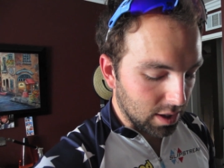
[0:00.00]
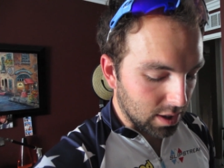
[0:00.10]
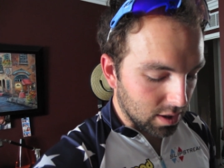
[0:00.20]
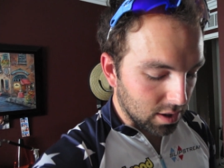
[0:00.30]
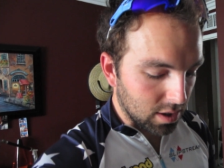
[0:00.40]

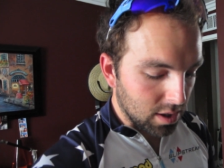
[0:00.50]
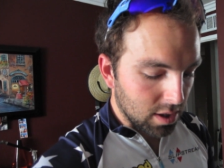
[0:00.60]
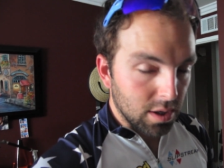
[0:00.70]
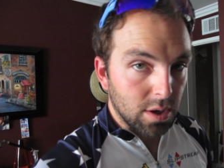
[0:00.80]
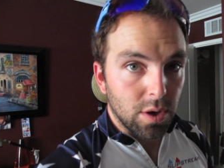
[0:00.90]
And
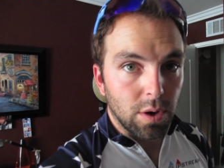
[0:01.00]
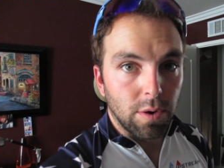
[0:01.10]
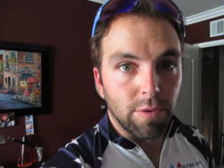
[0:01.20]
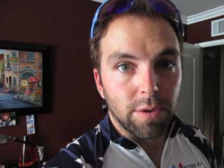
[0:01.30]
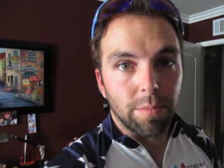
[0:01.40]

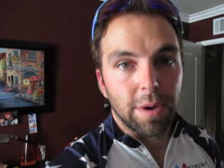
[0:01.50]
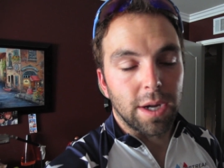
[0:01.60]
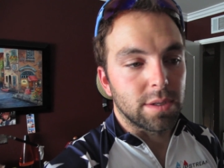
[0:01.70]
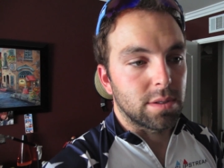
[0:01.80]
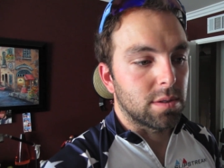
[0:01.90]
over the
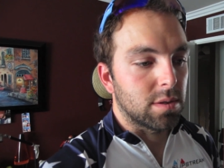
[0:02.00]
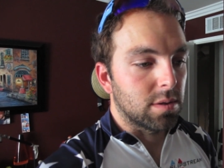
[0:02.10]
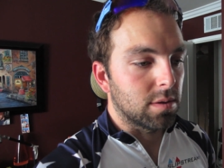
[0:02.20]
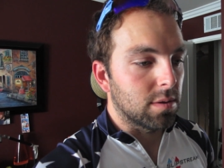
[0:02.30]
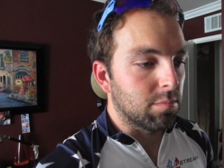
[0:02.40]
past
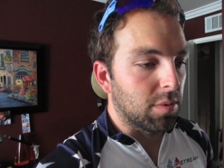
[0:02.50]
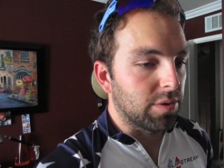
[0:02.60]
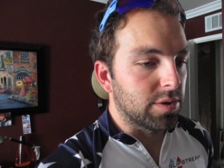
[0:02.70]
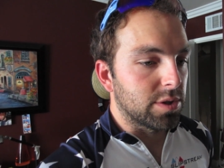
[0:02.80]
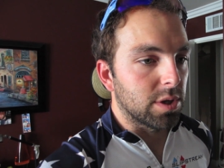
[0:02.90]

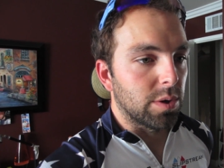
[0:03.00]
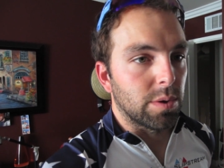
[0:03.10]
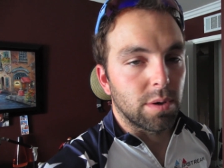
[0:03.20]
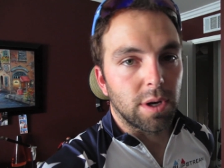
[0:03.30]
month or so,